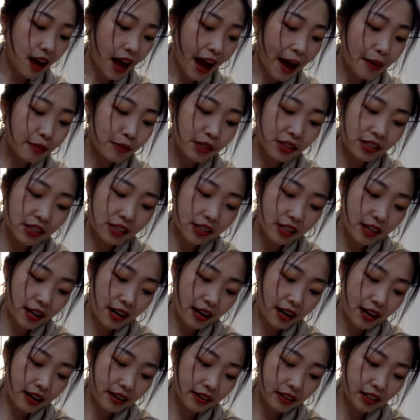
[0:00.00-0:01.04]
I'm just
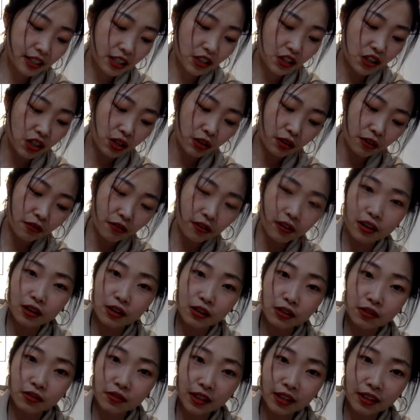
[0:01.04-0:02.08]
teaching you the
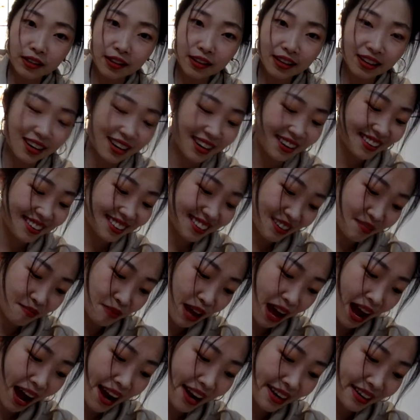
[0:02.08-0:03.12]
philosophy thing
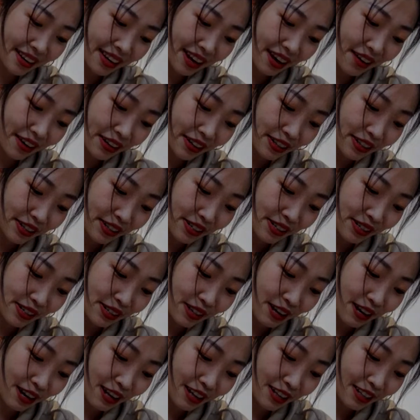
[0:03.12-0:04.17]
behind the characters,
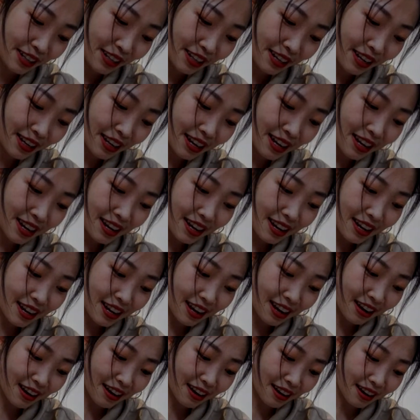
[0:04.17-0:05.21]
not
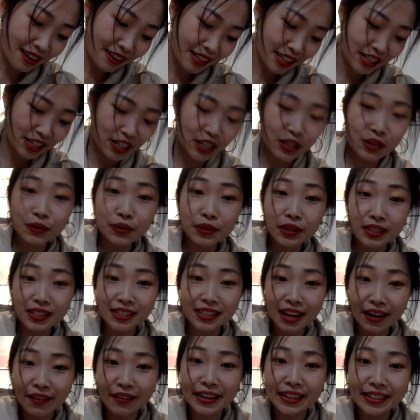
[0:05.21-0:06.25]
teaching you these
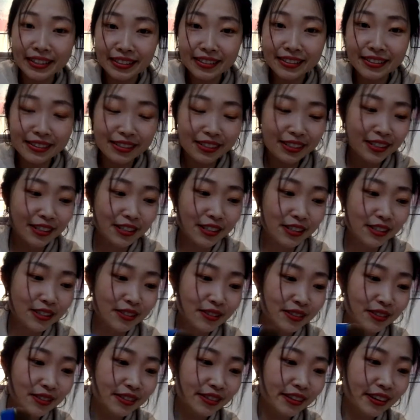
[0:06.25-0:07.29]
characters because
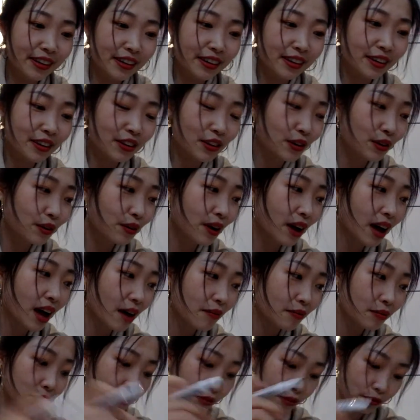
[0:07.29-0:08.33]
like you don't
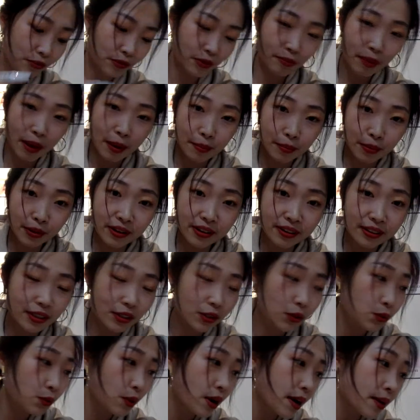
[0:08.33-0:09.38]
have to remember
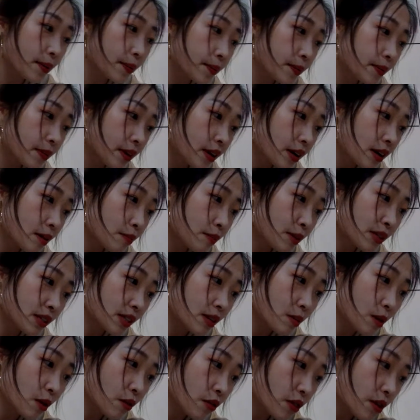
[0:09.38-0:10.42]
this one, but
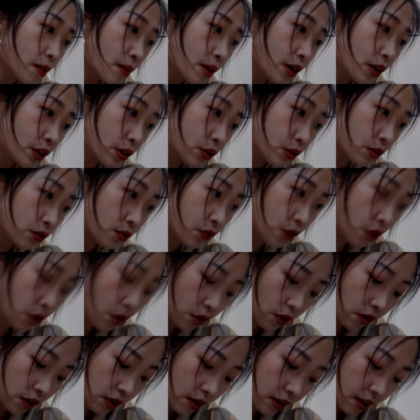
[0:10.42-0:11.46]
some of them are
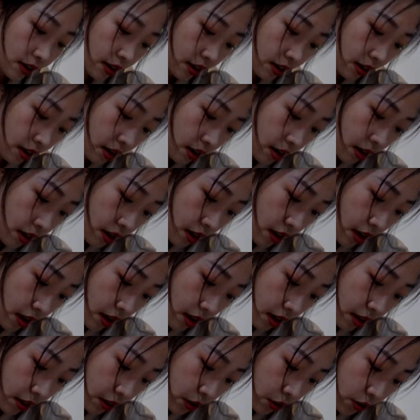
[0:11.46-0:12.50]
useful.
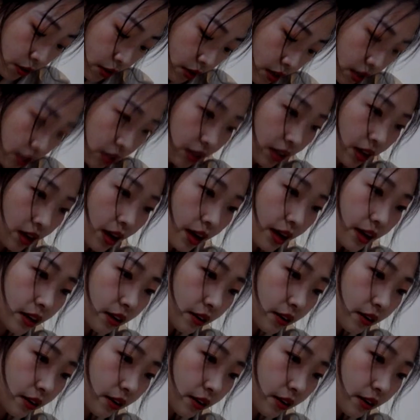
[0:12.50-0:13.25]
This one is kind